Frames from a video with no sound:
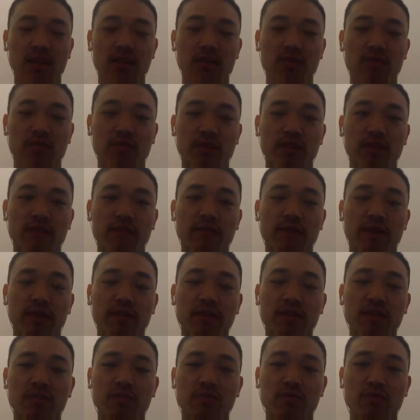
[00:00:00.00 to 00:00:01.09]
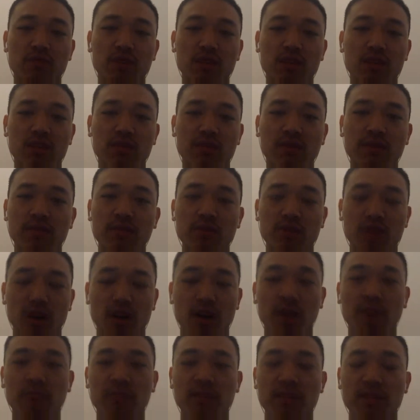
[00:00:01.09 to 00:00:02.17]
3 very smooth, easy reps,
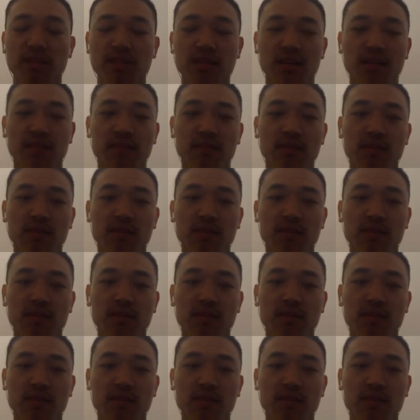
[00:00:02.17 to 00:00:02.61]
RP7.